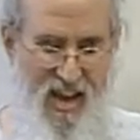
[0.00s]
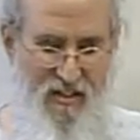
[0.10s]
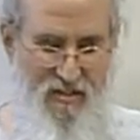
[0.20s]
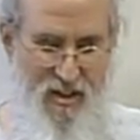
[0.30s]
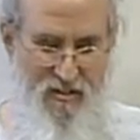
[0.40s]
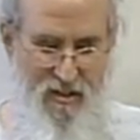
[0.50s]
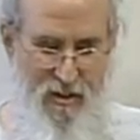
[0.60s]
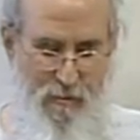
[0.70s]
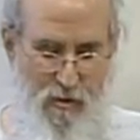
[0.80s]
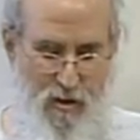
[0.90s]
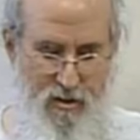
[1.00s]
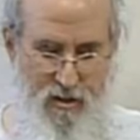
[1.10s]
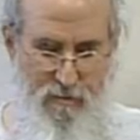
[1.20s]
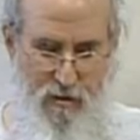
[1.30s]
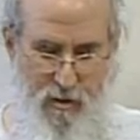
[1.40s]
And this gets a little more into
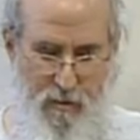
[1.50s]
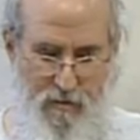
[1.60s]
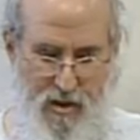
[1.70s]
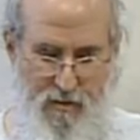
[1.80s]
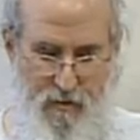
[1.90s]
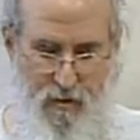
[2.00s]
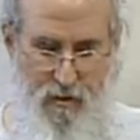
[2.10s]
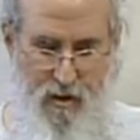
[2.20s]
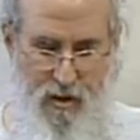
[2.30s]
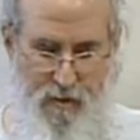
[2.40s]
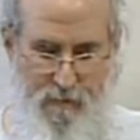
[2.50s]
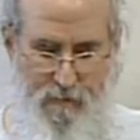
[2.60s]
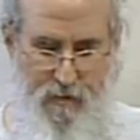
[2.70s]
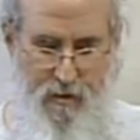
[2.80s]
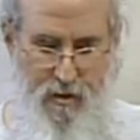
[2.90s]
the problem of evil. Um,
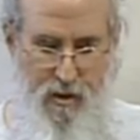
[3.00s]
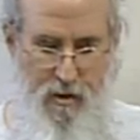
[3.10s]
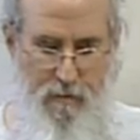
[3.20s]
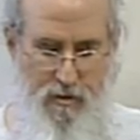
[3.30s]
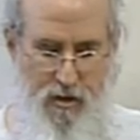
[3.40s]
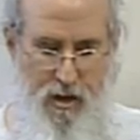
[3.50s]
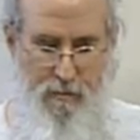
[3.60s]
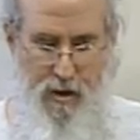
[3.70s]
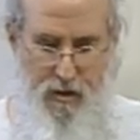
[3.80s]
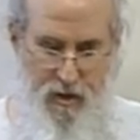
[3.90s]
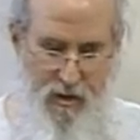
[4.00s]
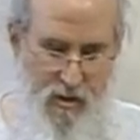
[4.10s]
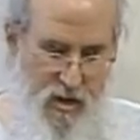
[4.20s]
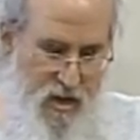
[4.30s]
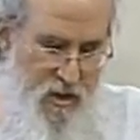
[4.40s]
but think about like
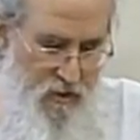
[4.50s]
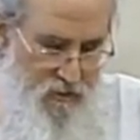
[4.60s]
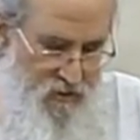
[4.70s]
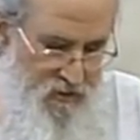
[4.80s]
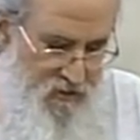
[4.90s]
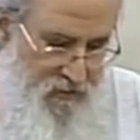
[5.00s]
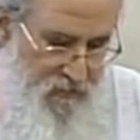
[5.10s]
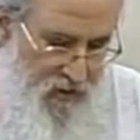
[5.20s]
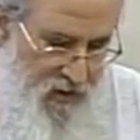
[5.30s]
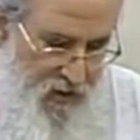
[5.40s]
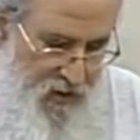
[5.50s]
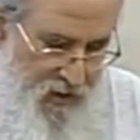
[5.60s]
the ecosystem, right?